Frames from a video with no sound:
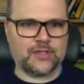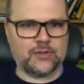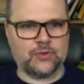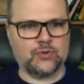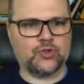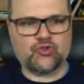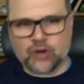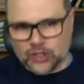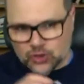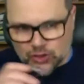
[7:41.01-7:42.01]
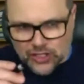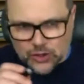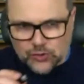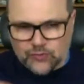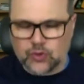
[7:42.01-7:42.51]
You do structured
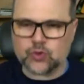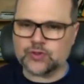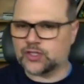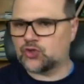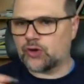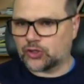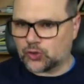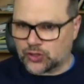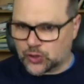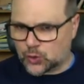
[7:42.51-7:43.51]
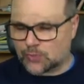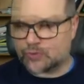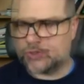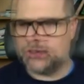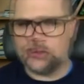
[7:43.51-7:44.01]
interviews and structured
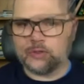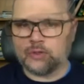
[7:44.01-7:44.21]
descriptions